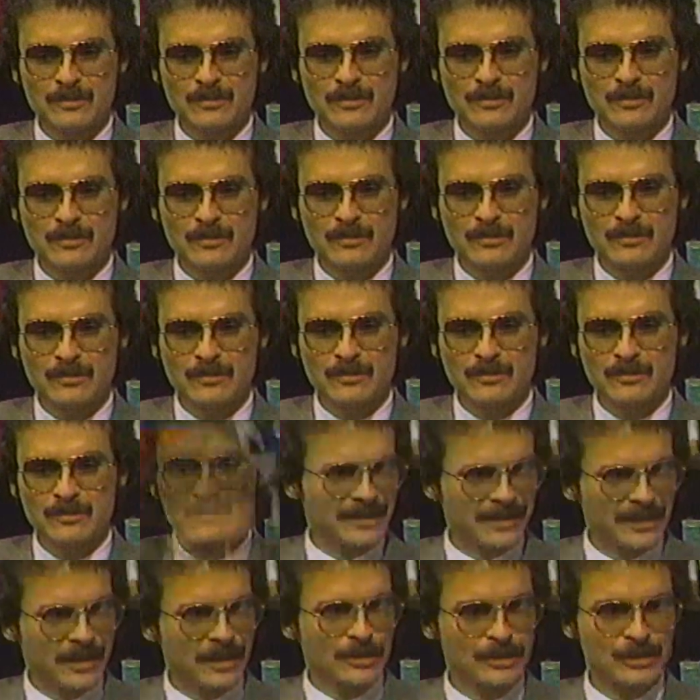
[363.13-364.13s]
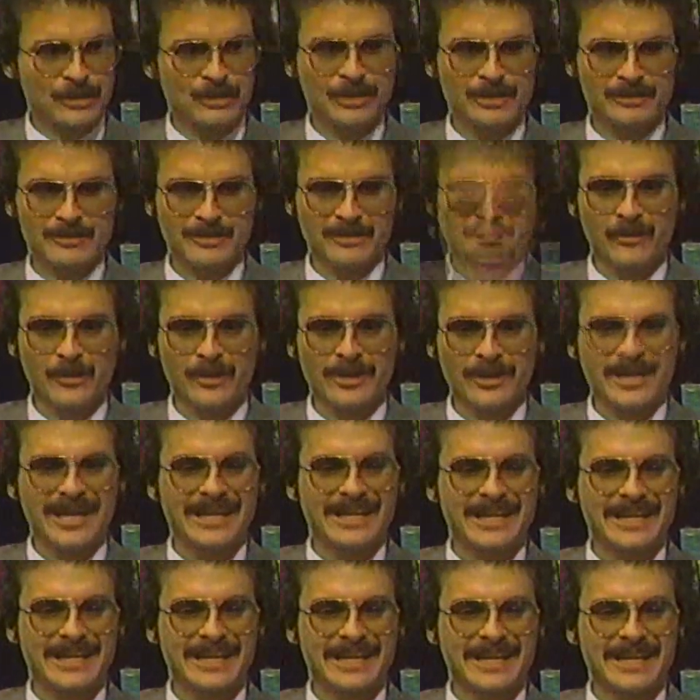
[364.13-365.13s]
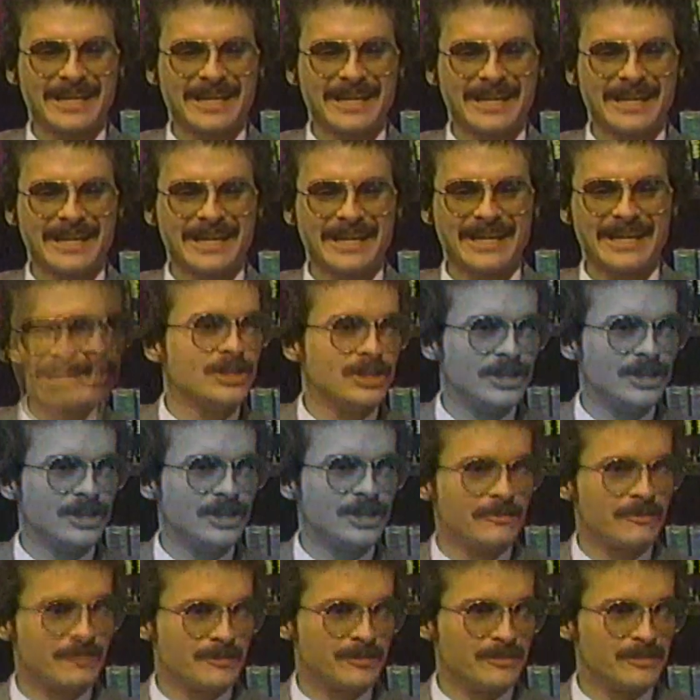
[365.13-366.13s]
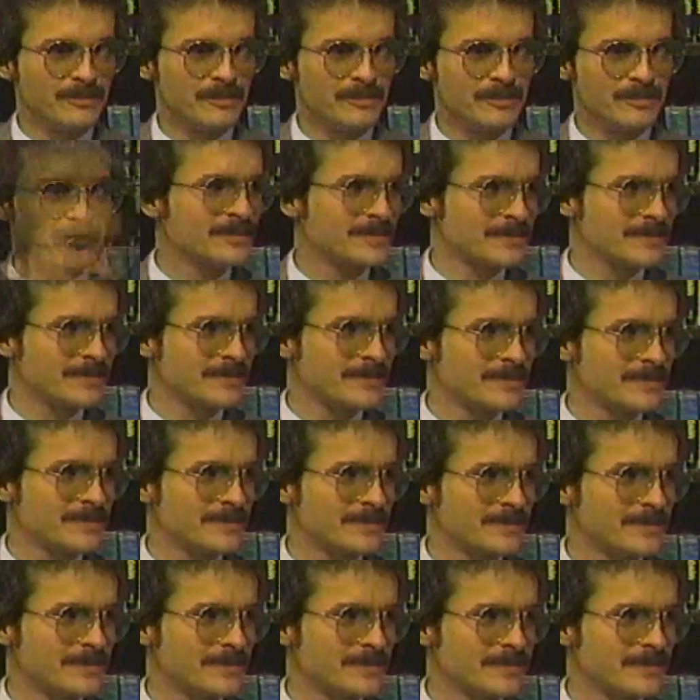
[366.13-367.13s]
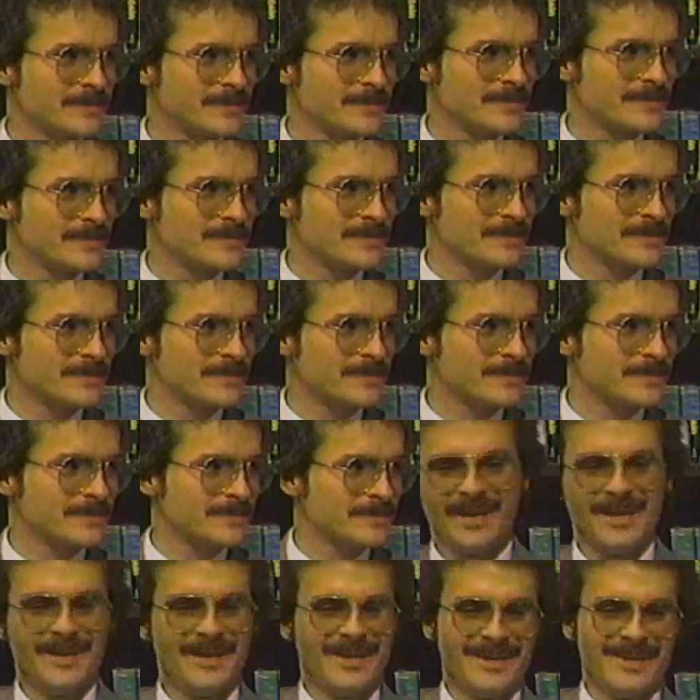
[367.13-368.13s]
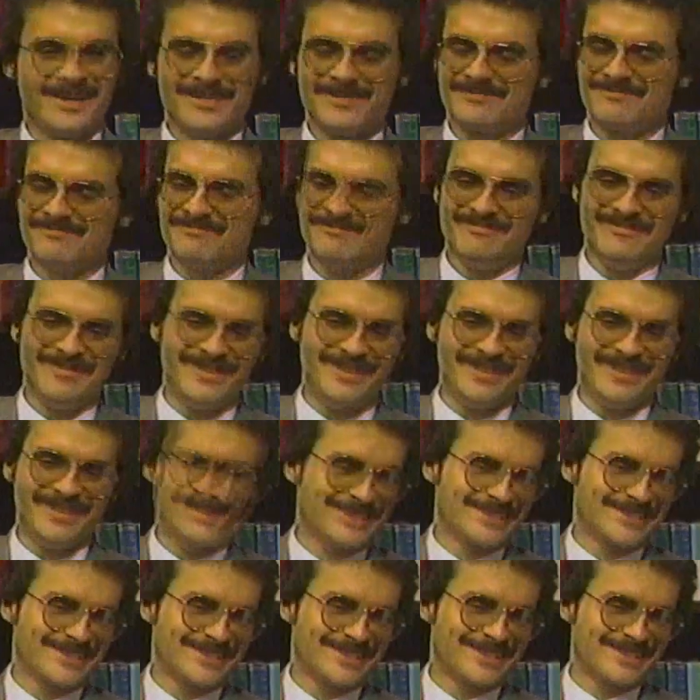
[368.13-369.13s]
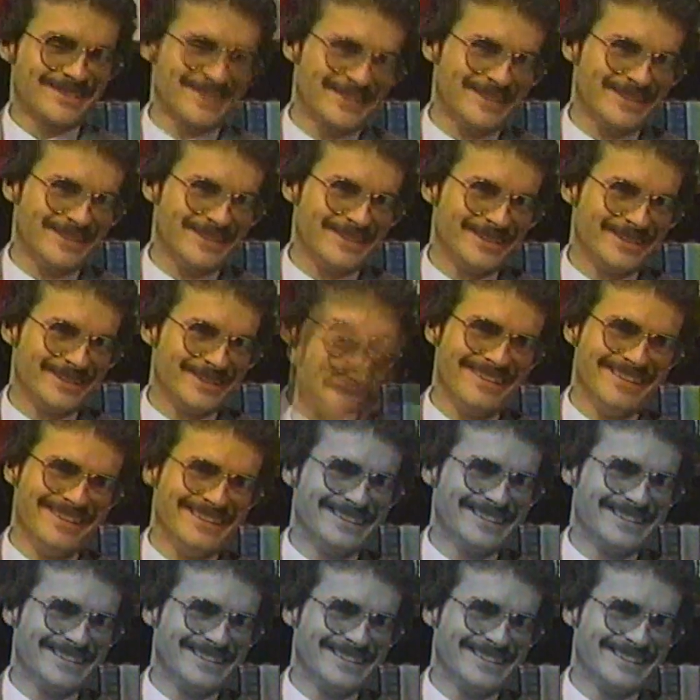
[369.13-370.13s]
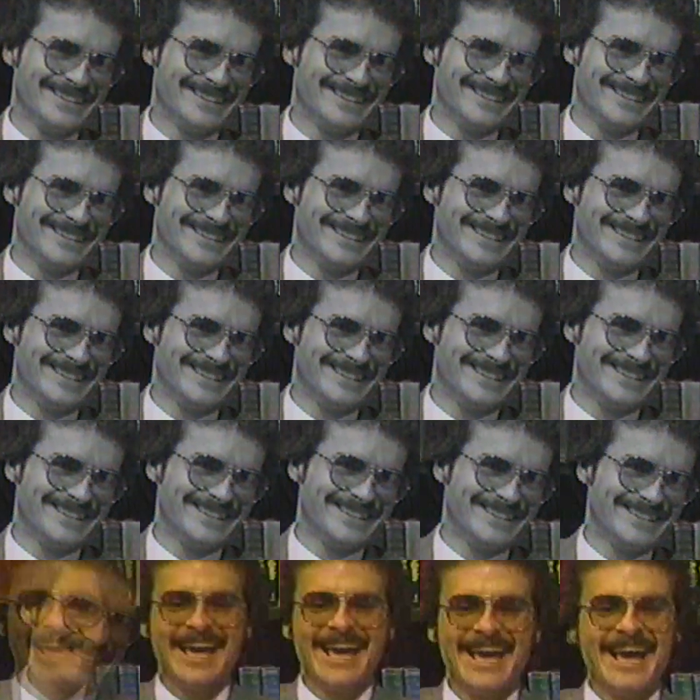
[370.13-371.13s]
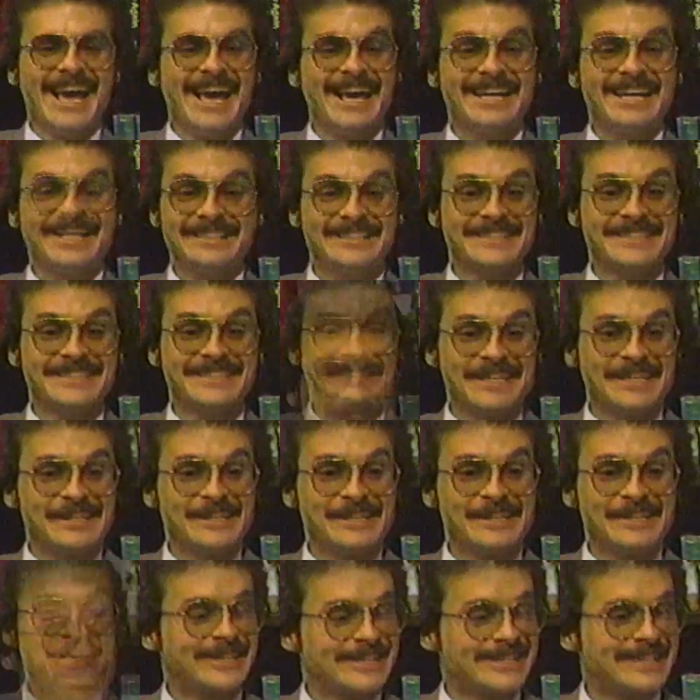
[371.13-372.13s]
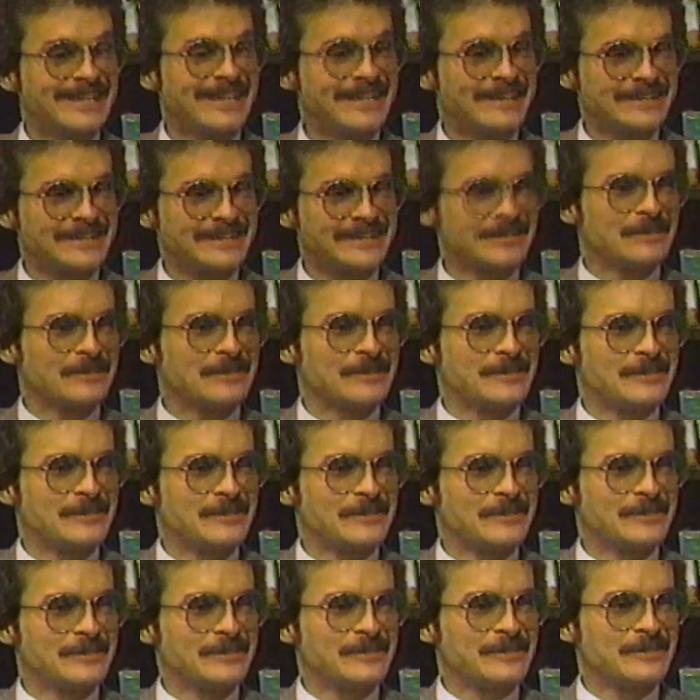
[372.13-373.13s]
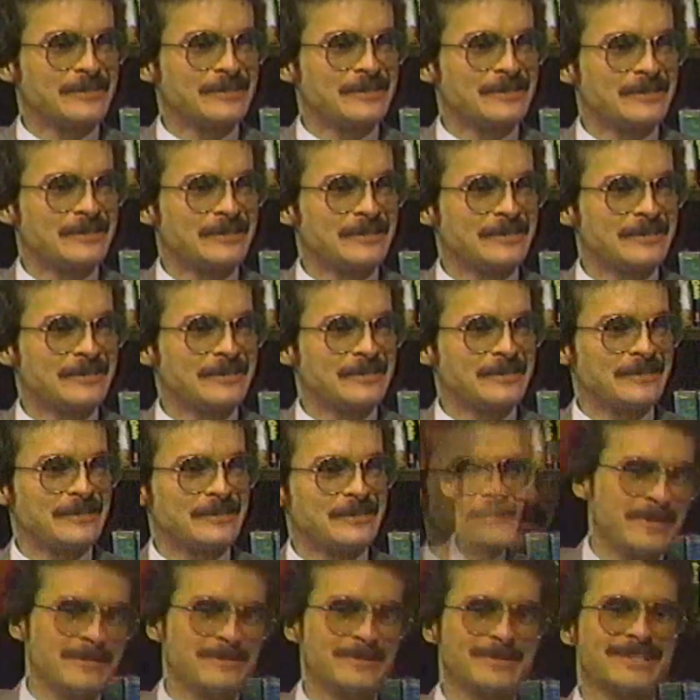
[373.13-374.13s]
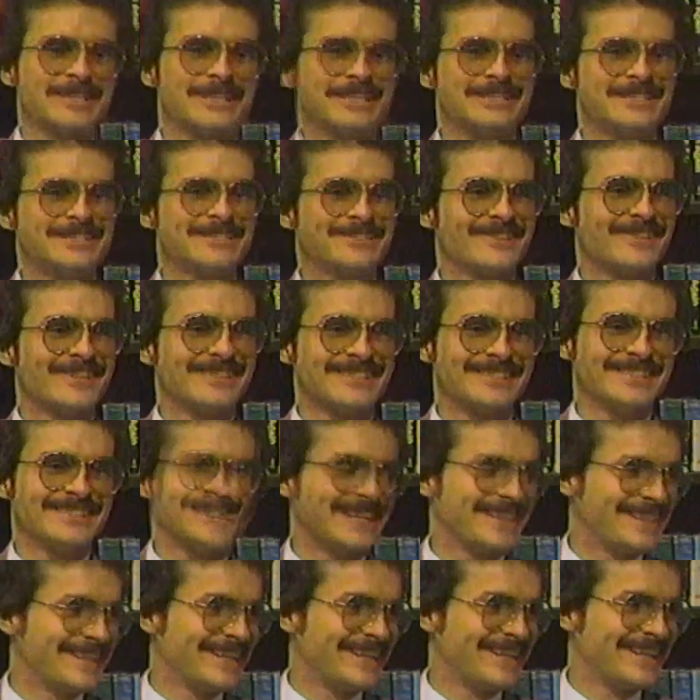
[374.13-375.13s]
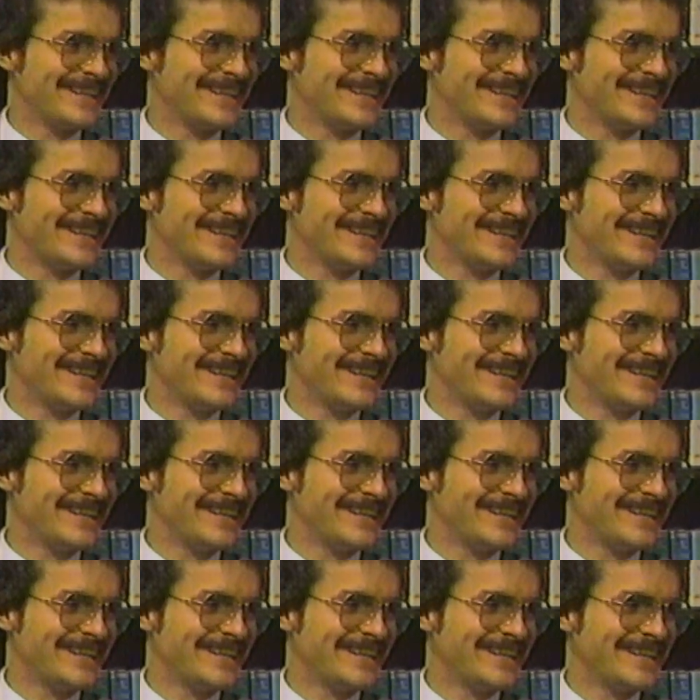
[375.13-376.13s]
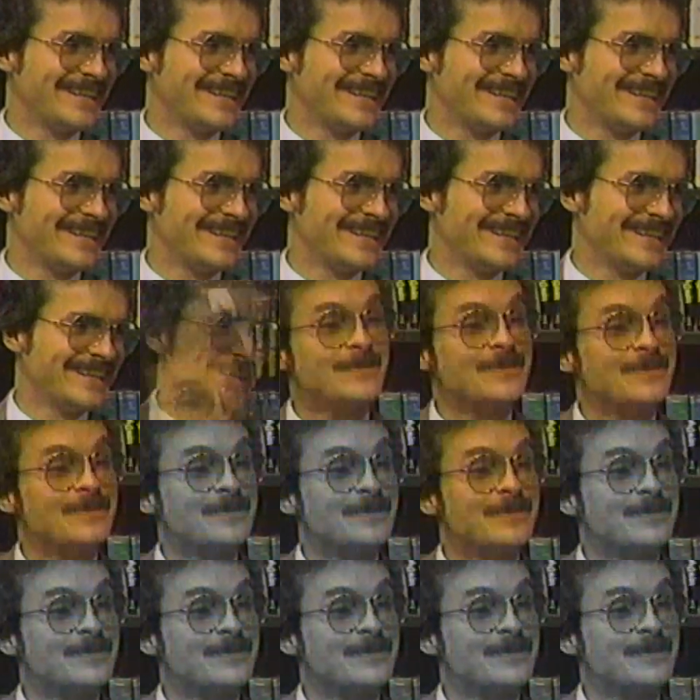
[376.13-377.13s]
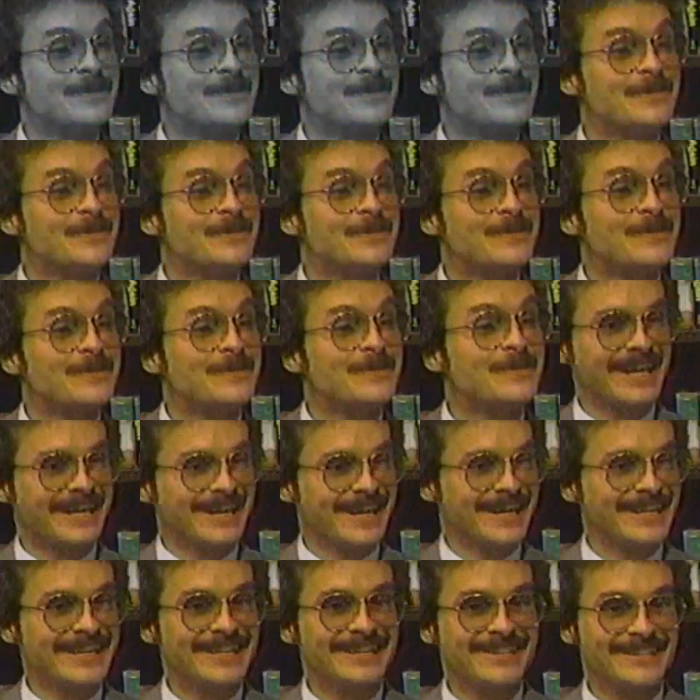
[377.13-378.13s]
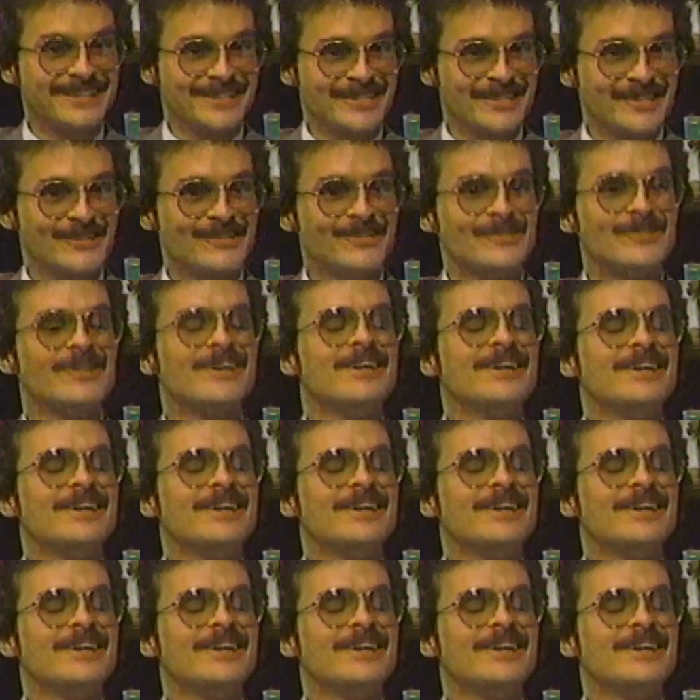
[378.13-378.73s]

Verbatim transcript: and I'd done a lot of cartooning before that, and I'd gone through one year of business, you know, as an atheist, miserable year. It didn't go well. And, you know, it sounds like, you know, a lot of times I hear people tell these stories and I think, yeah, yeah. But it's true. The minute I got into,